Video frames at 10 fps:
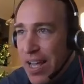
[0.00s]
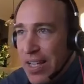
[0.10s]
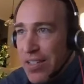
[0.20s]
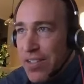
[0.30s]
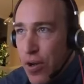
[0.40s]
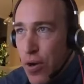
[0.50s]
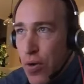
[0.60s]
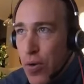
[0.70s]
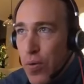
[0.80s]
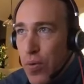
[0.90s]

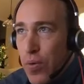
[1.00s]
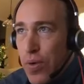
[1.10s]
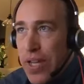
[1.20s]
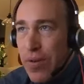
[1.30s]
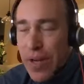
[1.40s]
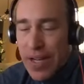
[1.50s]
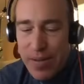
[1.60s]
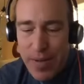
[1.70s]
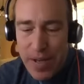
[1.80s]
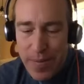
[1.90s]
So we got to
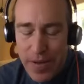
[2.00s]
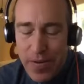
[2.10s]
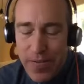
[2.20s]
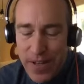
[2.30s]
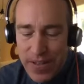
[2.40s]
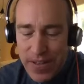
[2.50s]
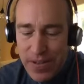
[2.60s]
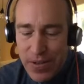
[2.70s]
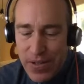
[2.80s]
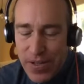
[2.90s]
the bottom of that. We fixed the
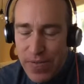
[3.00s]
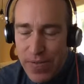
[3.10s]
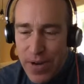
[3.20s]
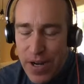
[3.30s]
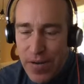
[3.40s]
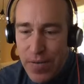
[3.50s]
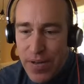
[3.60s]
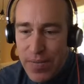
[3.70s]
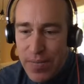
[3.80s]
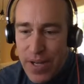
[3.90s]
associative array.
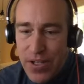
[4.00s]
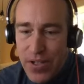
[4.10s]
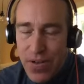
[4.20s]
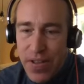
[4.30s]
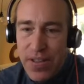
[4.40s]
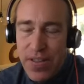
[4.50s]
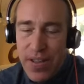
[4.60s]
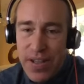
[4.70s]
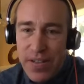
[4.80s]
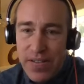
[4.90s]
We made sure that
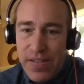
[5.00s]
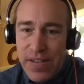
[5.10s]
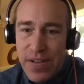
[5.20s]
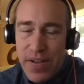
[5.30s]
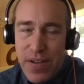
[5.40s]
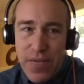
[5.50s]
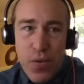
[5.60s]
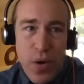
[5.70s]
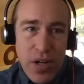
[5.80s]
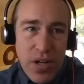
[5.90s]
things, if you
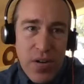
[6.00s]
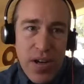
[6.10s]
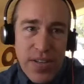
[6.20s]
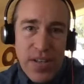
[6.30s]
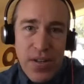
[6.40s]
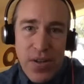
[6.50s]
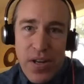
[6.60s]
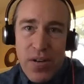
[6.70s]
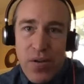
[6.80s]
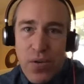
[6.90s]
walk across it, you get
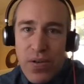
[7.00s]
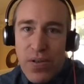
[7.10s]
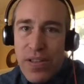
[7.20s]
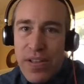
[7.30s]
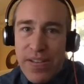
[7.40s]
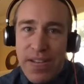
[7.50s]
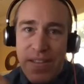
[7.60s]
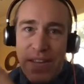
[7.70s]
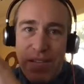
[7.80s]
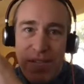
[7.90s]
an ordered list
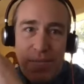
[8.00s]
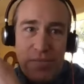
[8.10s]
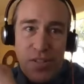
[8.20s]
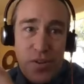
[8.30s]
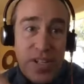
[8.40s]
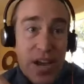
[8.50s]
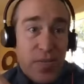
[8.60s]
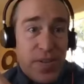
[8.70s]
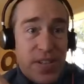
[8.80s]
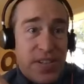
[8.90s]
that treats
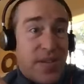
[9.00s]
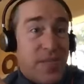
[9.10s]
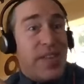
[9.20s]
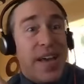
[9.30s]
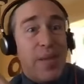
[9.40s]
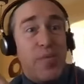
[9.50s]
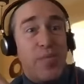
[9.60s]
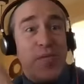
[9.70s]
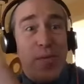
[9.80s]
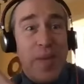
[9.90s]
alphas as something that happened
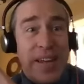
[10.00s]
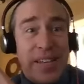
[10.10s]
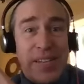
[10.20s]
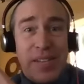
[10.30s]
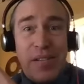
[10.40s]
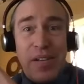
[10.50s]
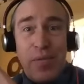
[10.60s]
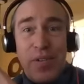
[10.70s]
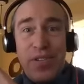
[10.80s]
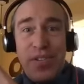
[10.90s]
before betas,
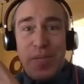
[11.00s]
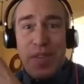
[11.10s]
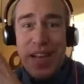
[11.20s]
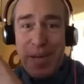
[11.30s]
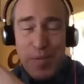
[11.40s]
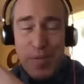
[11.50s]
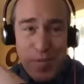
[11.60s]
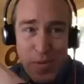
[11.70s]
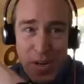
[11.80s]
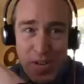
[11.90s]
which are something that happened
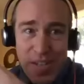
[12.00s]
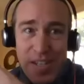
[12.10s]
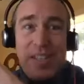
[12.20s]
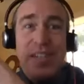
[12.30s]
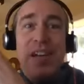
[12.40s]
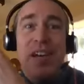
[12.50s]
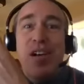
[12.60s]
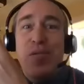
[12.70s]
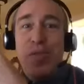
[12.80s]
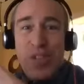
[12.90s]
before RCs,
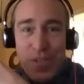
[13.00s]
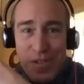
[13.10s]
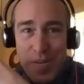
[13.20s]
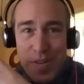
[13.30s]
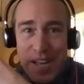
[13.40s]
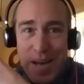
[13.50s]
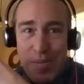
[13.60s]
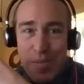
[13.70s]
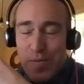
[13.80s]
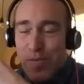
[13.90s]
which are something that
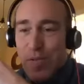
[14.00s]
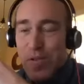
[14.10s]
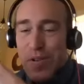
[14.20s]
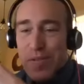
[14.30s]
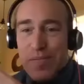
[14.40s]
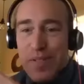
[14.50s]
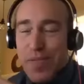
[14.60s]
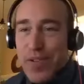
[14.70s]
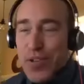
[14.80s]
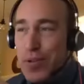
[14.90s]
happened before
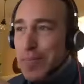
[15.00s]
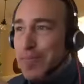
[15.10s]
official.